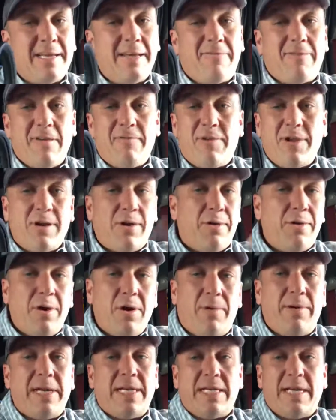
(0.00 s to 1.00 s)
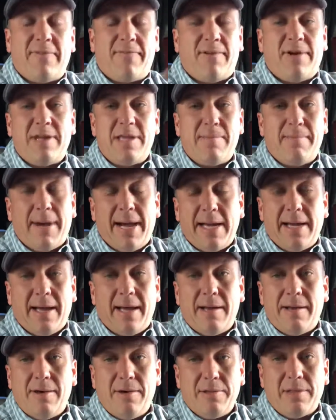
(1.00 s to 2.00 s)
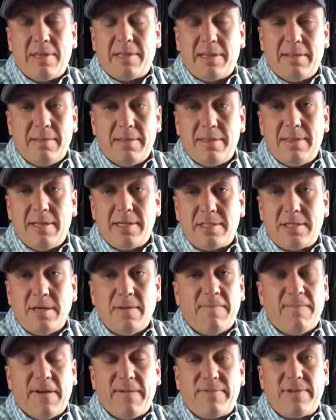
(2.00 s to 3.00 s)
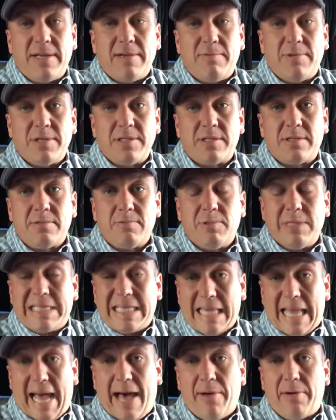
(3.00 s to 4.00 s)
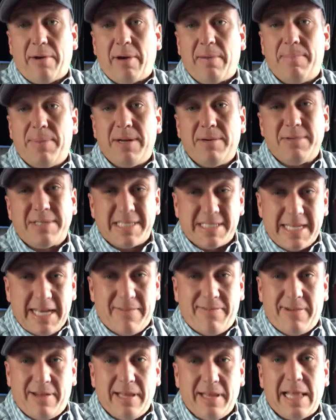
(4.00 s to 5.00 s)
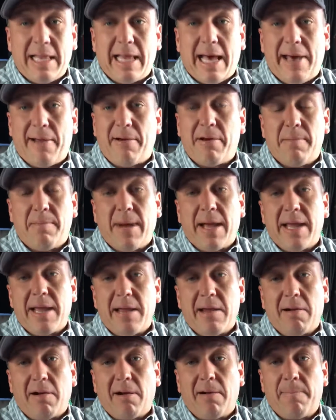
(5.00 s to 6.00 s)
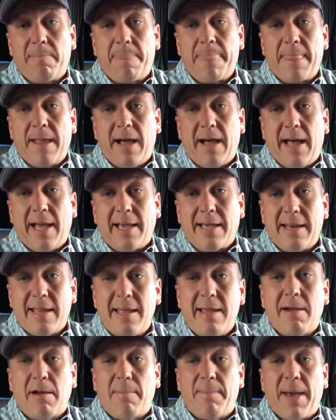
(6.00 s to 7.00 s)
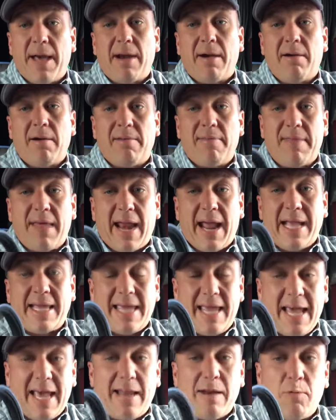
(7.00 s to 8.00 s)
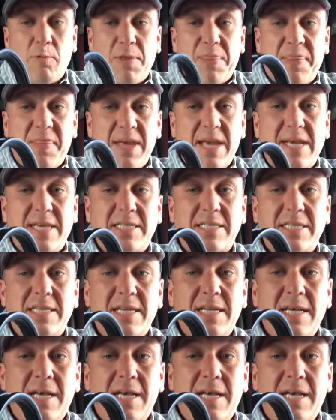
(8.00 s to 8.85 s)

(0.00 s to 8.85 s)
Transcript: If you don't know any different, you might not know that the 250 was louder, but it was definitely louder in my ear. I could hear better than I can with this.